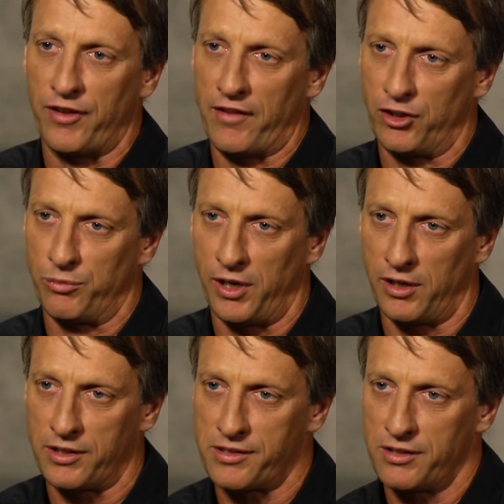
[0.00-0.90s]
500
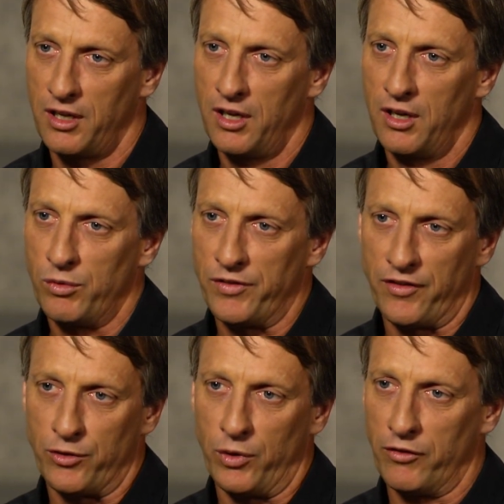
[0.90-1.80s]
parks. We've
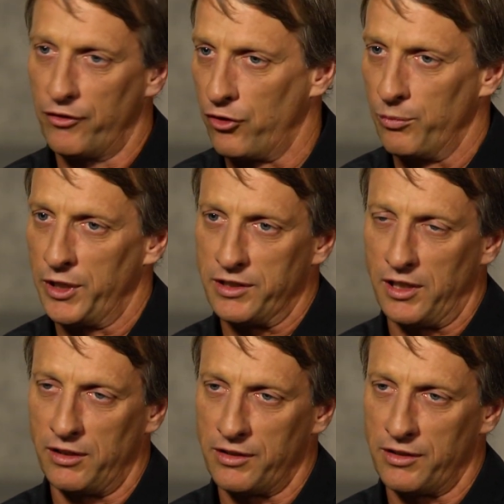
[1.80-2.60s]
given away over $4 million.